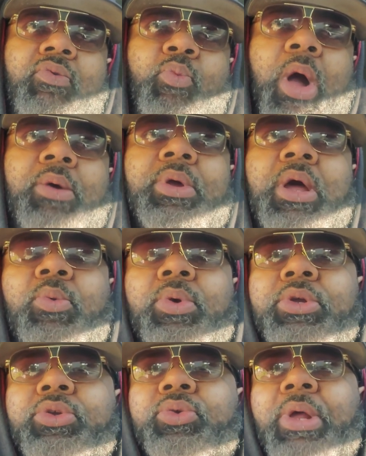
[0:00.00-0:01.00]
Why would I
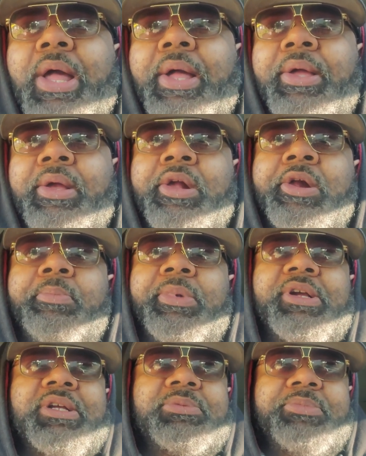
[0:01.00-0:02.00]
want to do that?
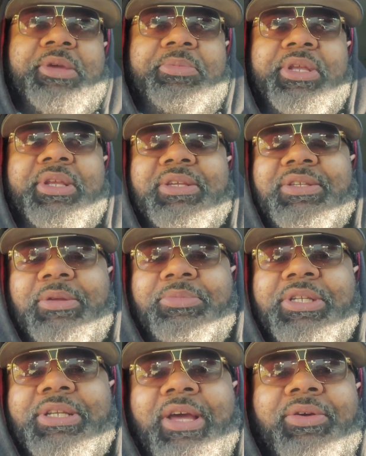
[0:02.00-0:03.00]
Because maybe there's
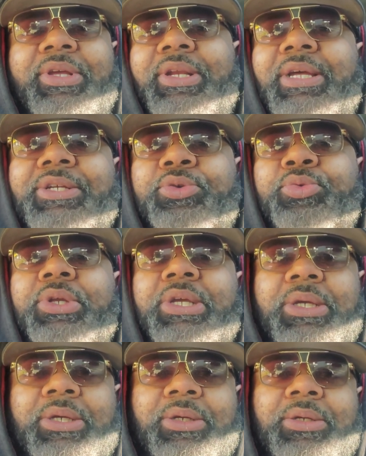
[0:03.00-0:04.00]
something down there that you
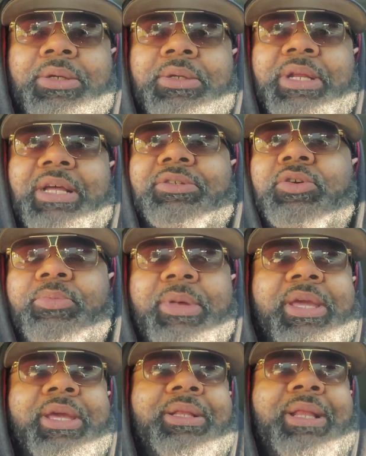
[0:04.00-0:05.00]
need that's gonna
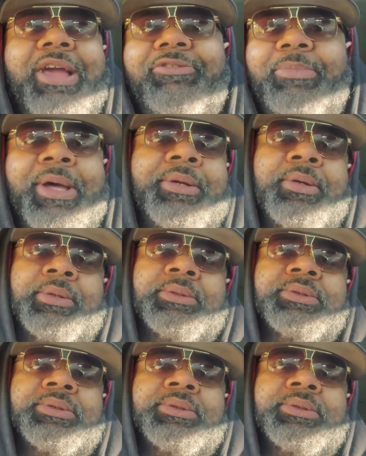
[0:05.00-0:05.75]
make your life better.